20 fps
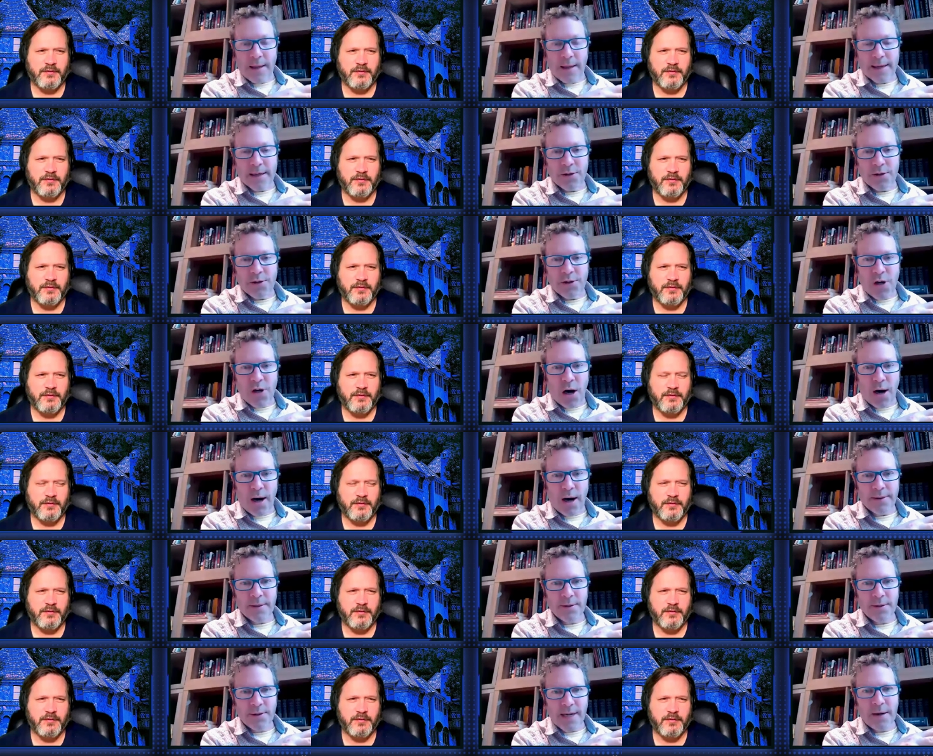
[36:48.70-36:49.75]
Speaker 1: and then showing it
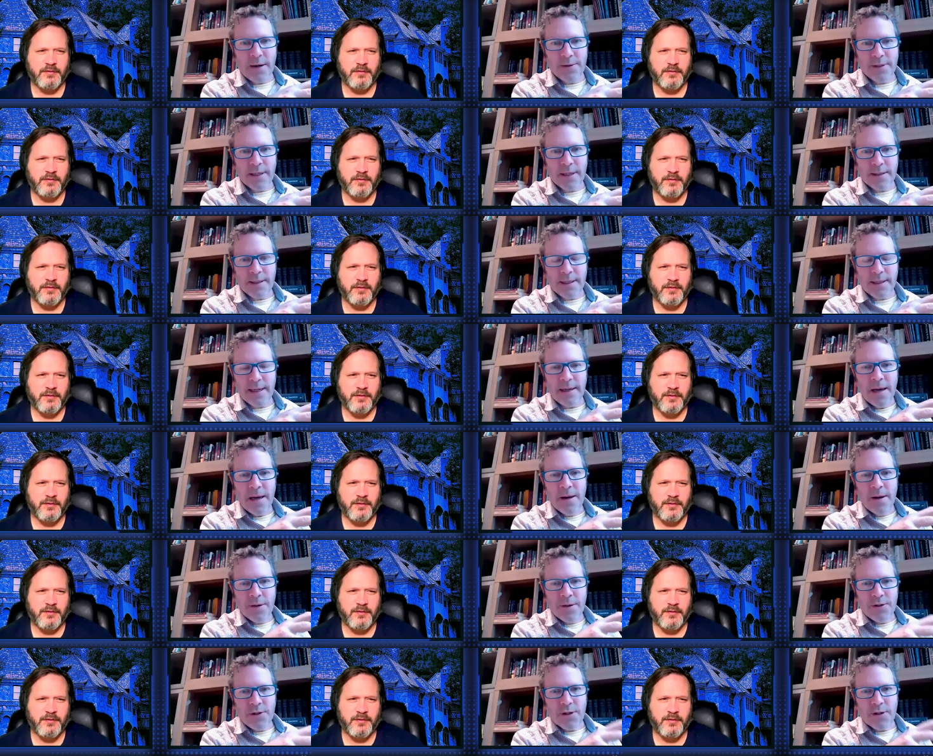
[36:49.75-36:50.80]
like a JOTT, J O
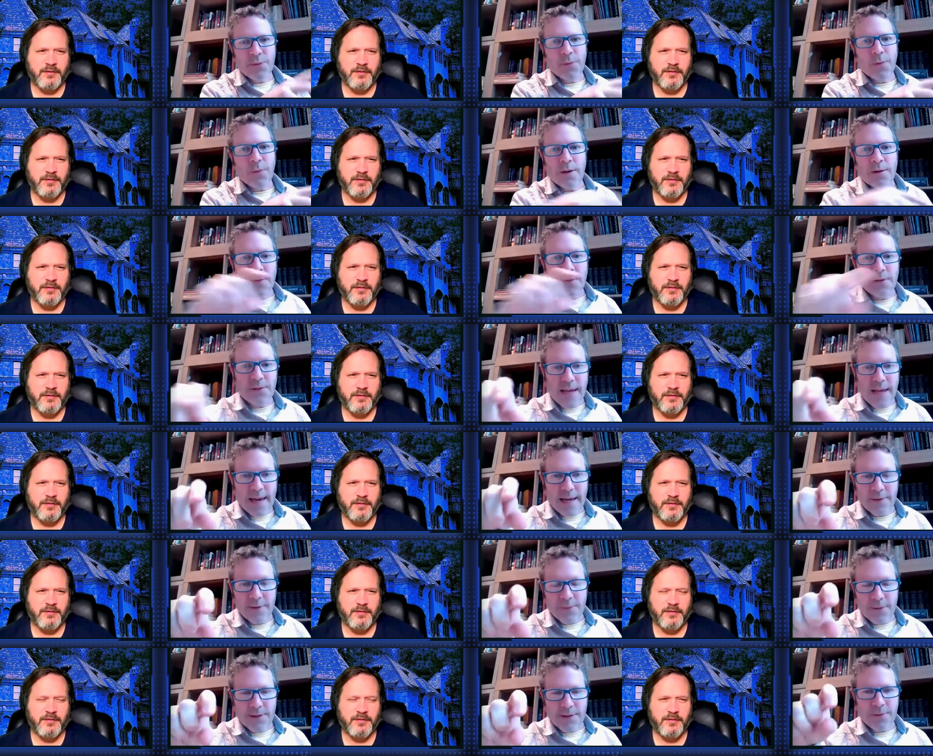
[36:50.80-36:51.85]
T T, just
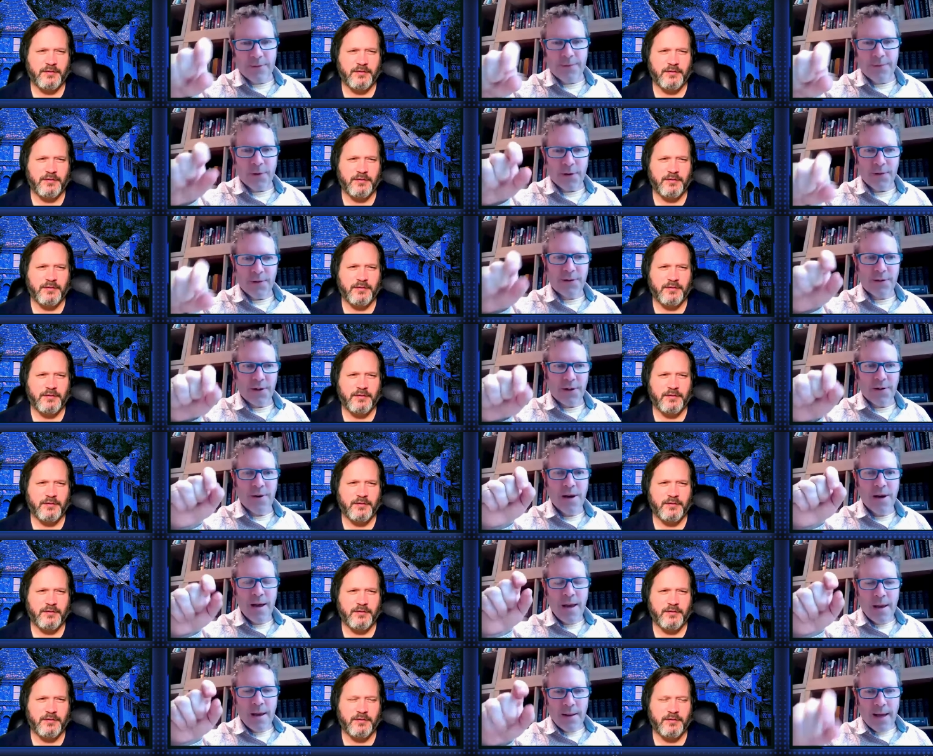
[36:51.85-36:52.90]
one of those things which
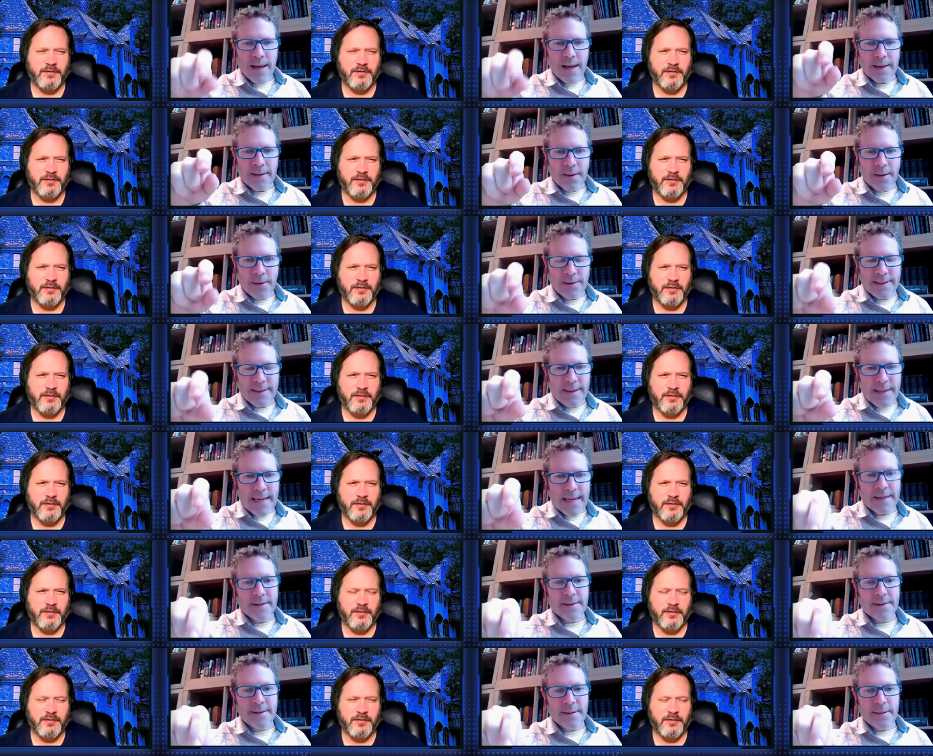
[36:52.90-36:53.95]
refers to
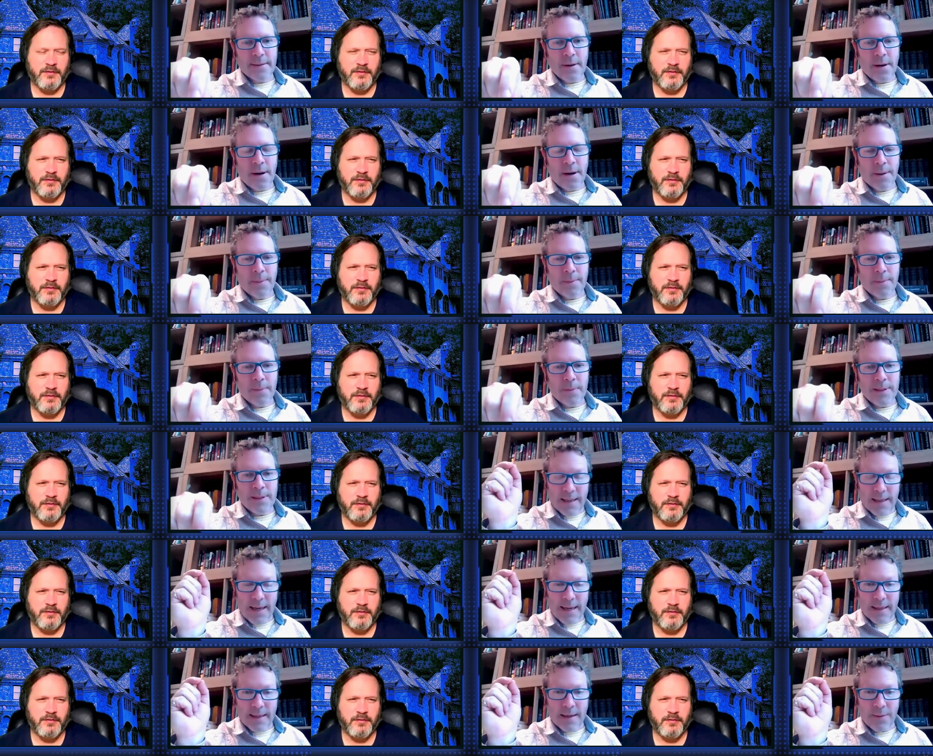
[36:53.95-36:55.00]
like uh, things
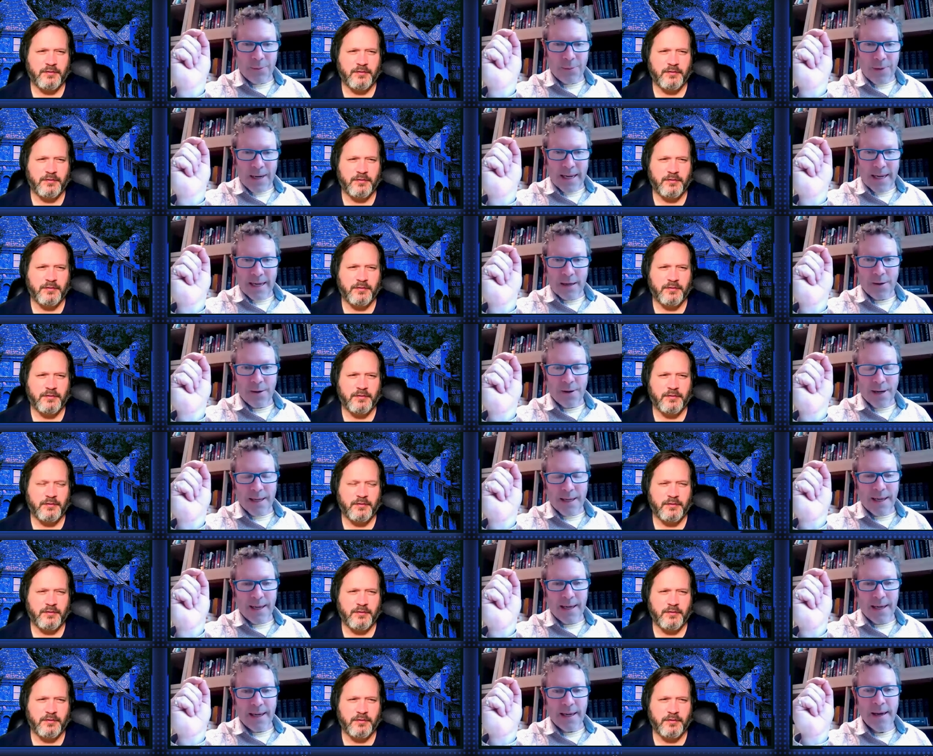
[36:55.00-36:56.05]
disappearing like a
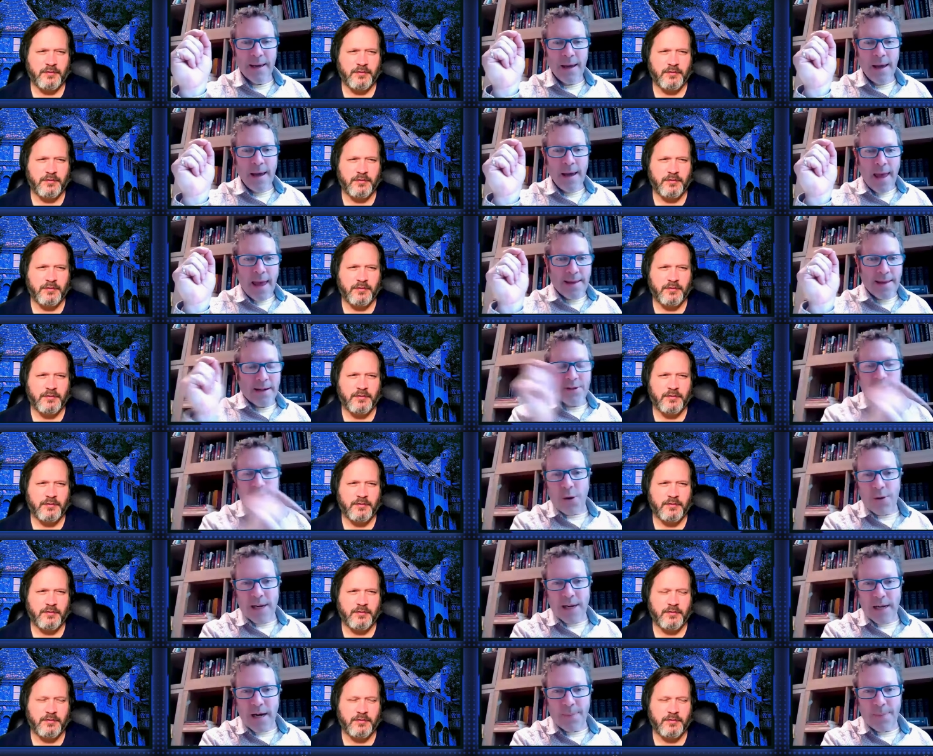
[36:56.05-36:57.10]
ring or a key
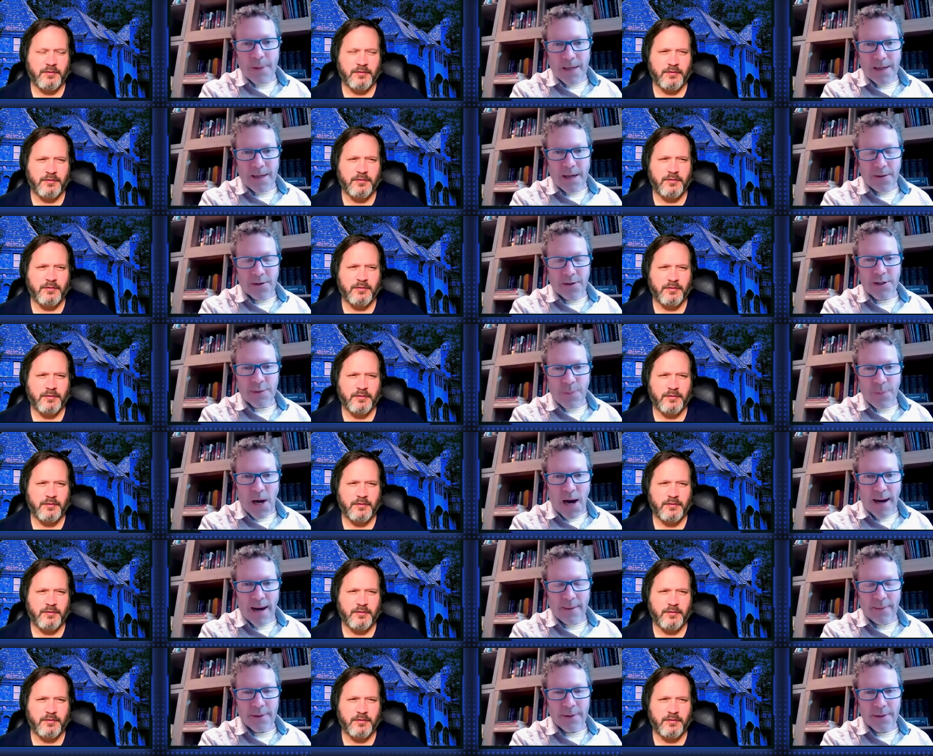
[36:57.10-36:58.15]
and then showing up in
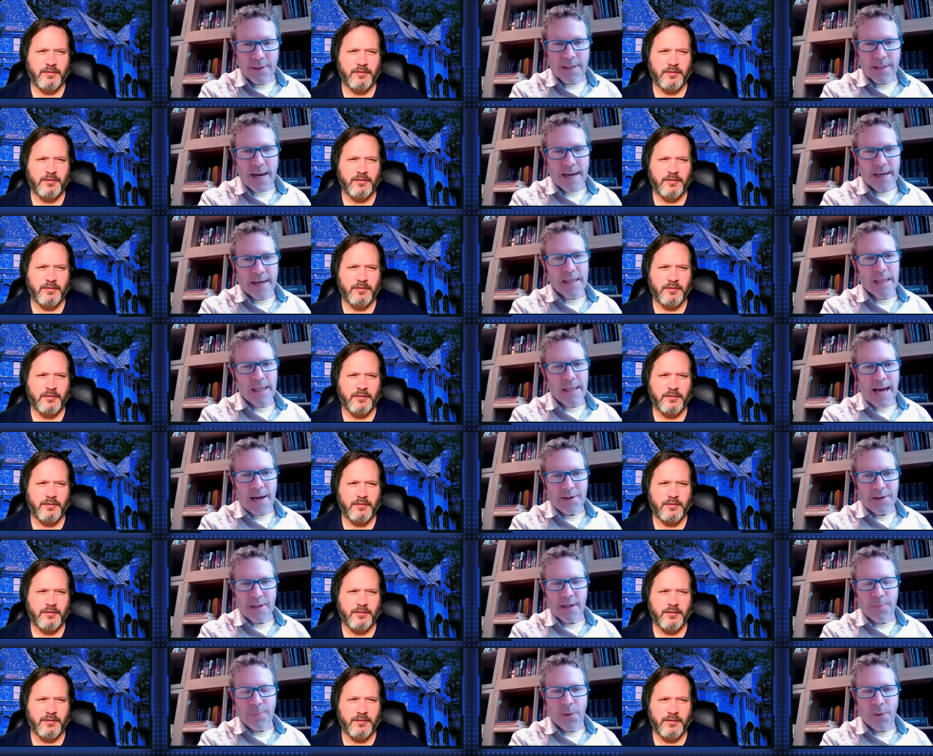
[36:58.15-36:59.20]
another spot, which is
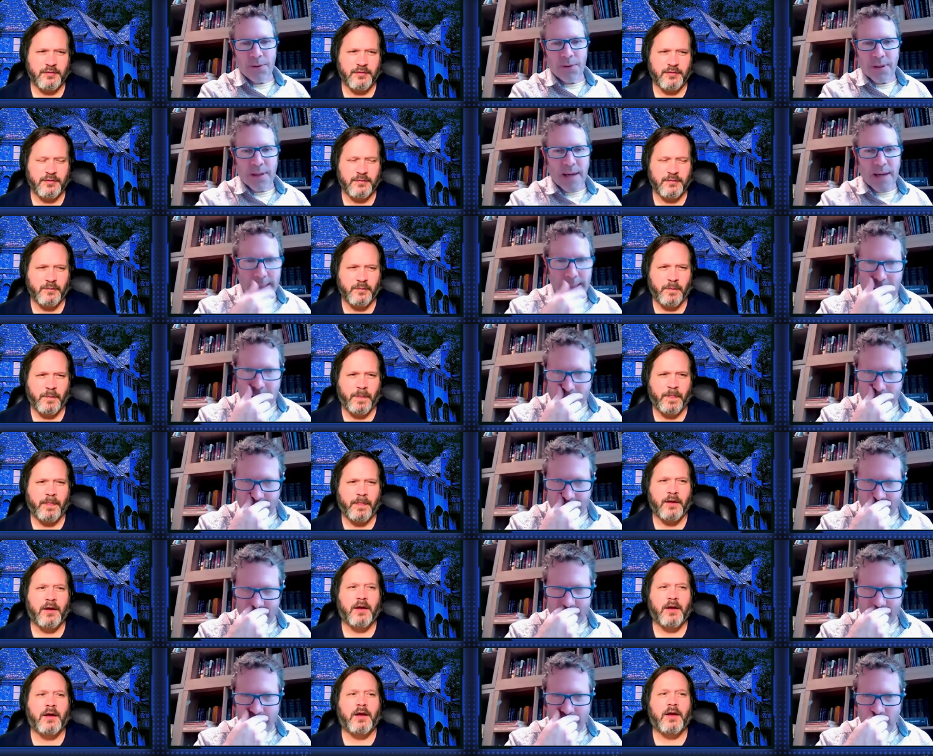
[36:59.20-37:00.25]
kind of classic
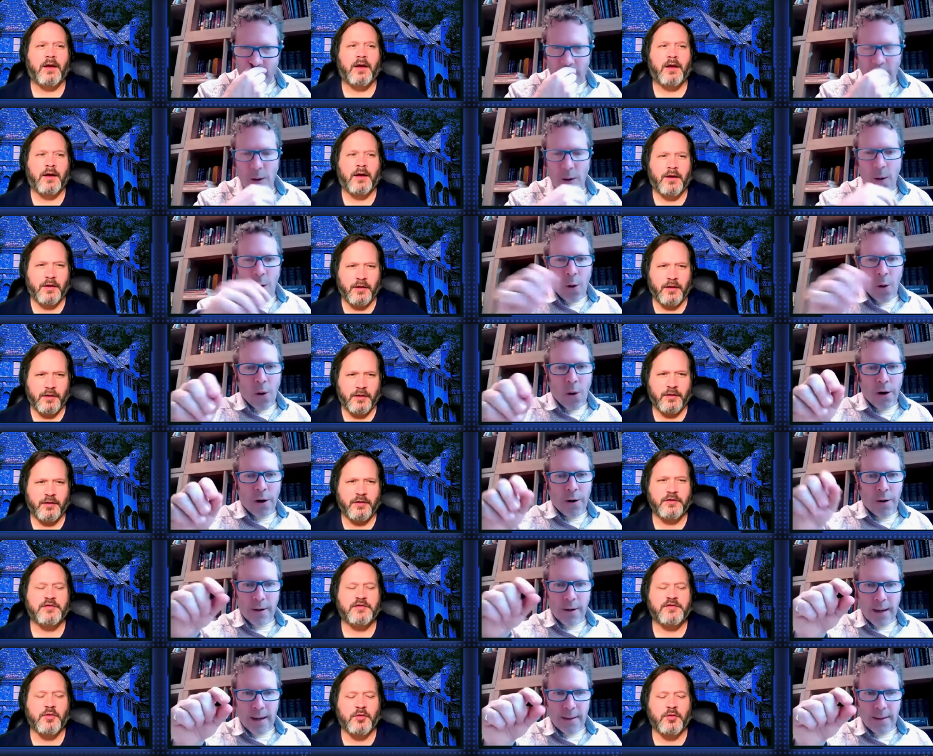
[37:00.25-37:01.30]
poltergeist activity.
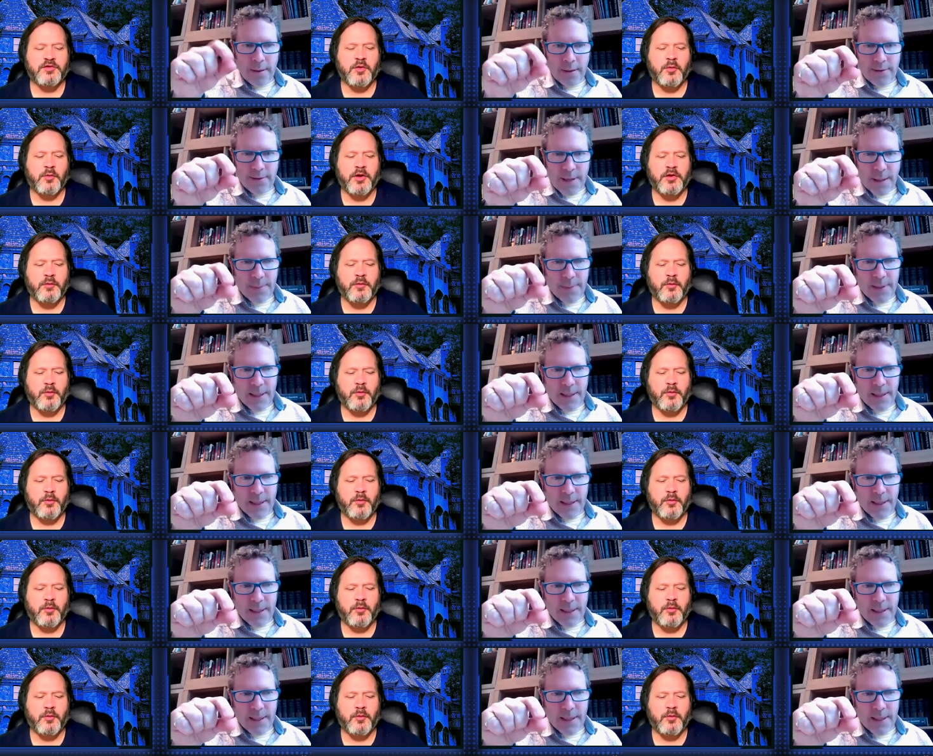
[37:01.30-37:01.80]
Or so, so we